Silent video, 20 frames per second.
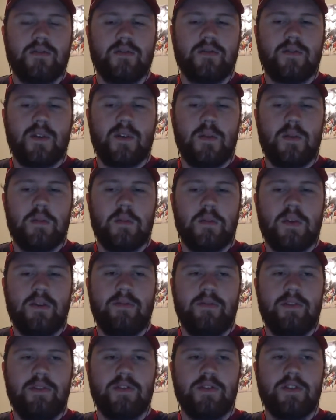from a
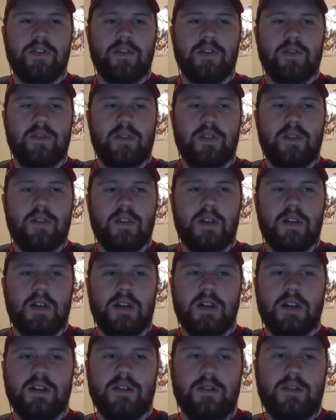villain
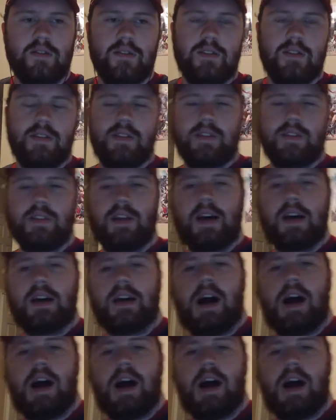that